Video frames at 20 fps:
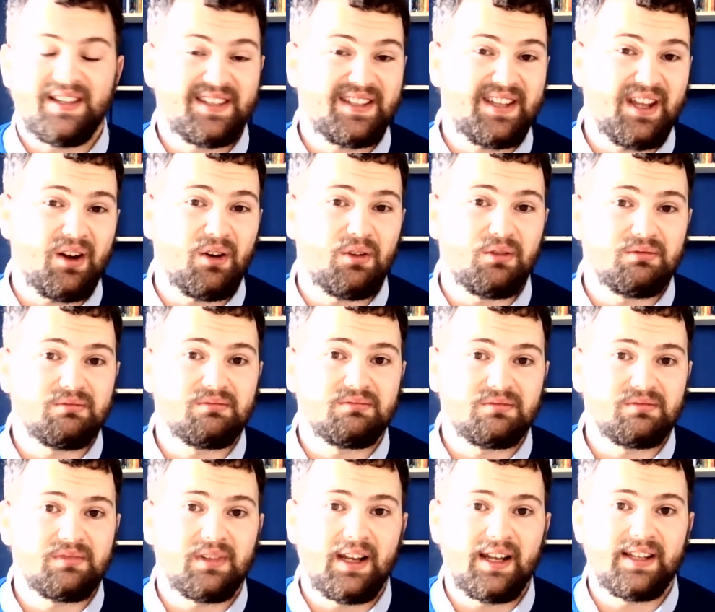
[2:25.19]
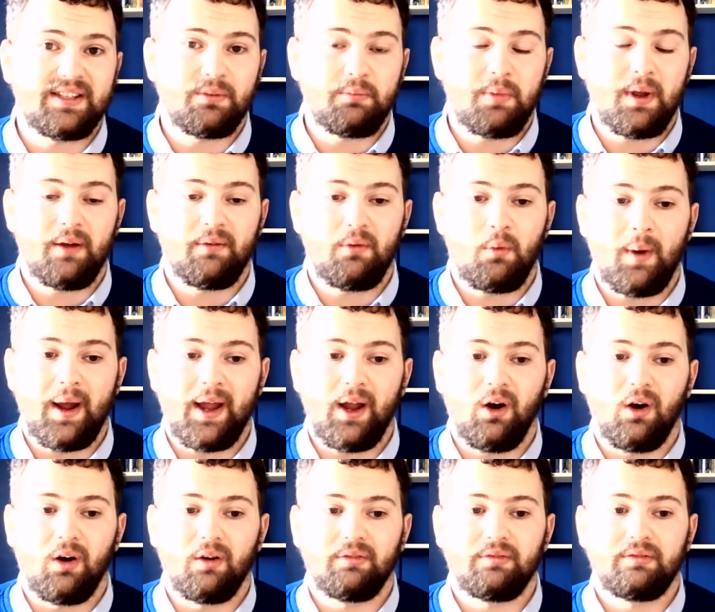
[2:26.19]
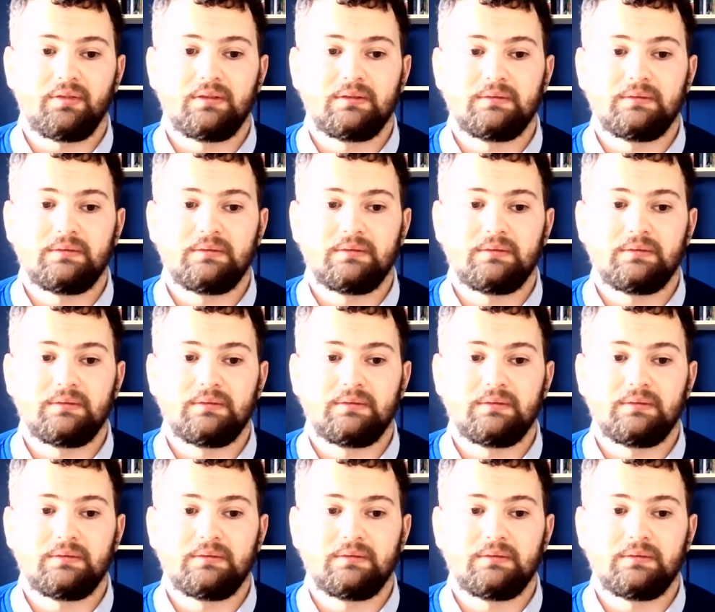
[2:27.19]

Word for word: still a little bit of a way off.